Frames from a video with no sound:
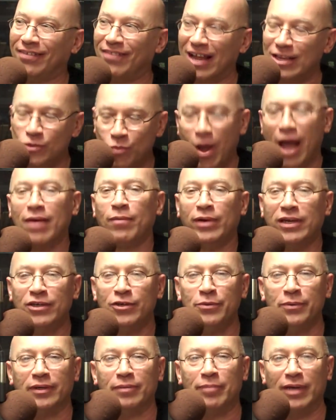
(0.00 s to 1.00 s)
And that's why we
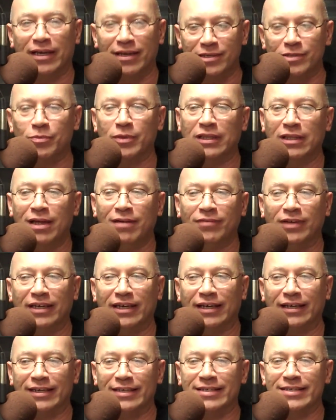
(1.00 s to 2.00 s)
do it, because we love
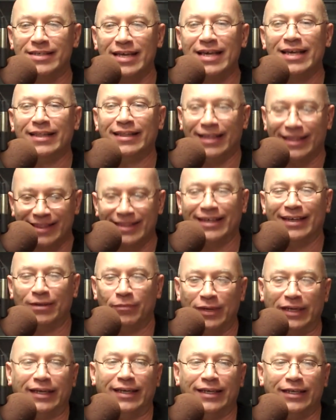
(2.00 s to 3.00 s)
it. And it is the
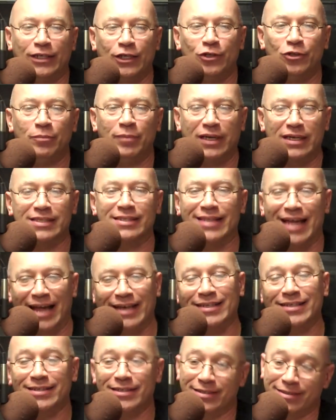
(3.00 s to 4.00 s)
thing we need to do, because
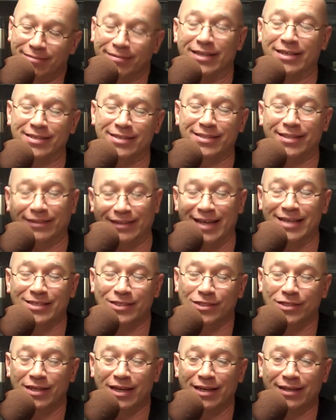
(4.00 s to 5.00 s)
that is the
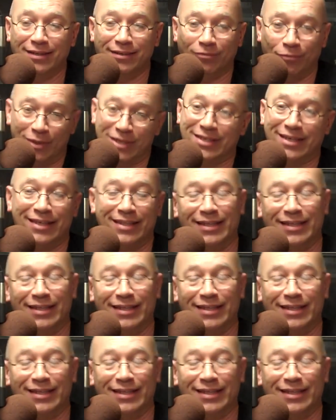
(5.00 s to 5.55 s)
less risky